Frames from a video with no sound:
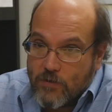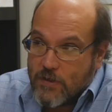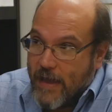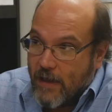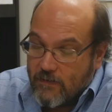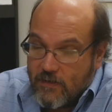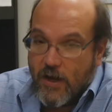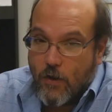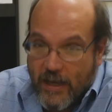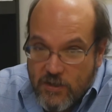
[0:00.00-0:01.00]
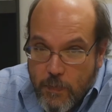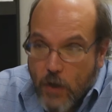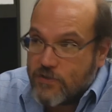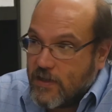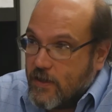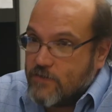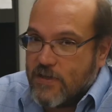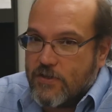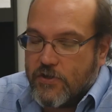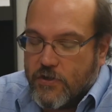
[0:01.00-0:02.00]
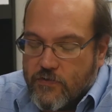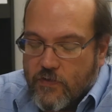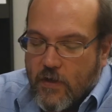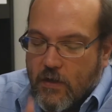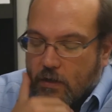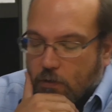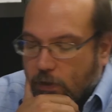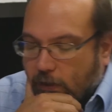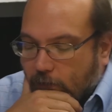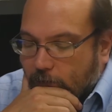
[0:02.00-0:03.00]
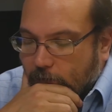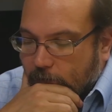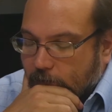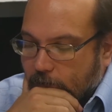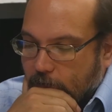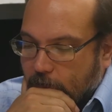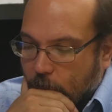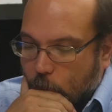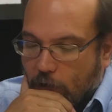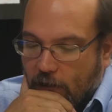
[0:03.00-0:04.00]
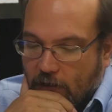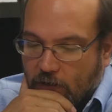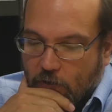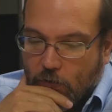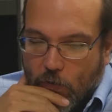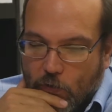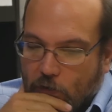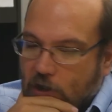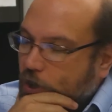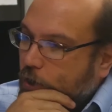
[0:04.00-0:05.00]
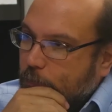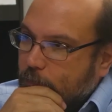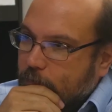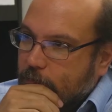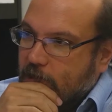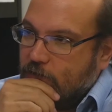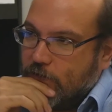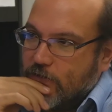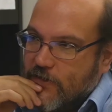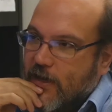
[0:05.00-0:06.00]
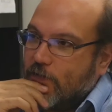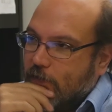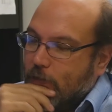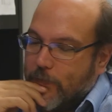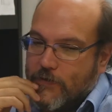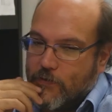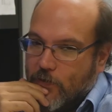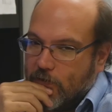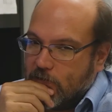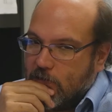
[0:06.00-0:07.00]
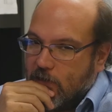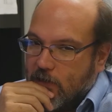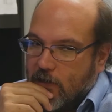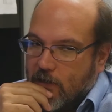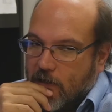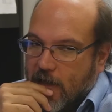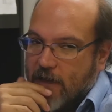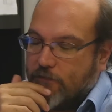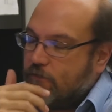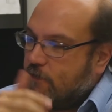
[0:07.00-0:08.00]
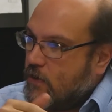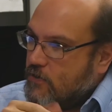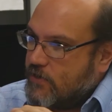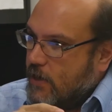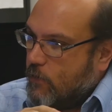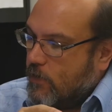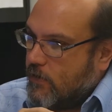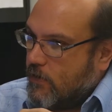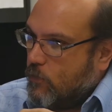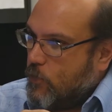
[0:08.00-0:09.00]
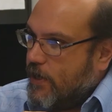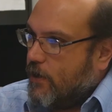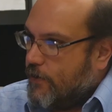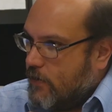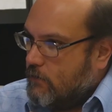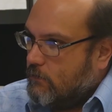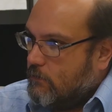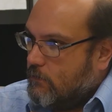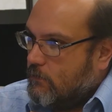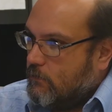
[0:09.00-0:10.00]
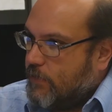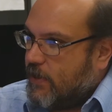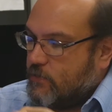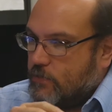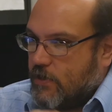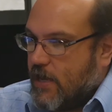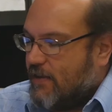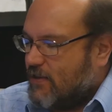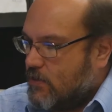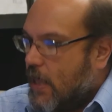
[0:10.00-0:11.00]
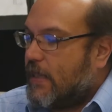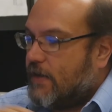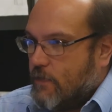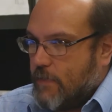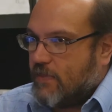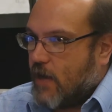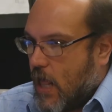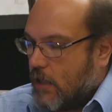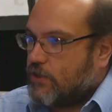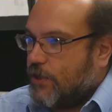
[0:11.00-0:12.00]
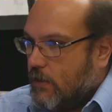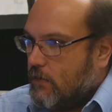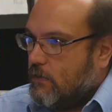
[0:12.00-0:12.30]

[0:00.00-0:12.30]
was about you know exposing those issues. Well, when Google Chrome introduced their developer tools, at first they were a little weird because it was a slightly different methodology.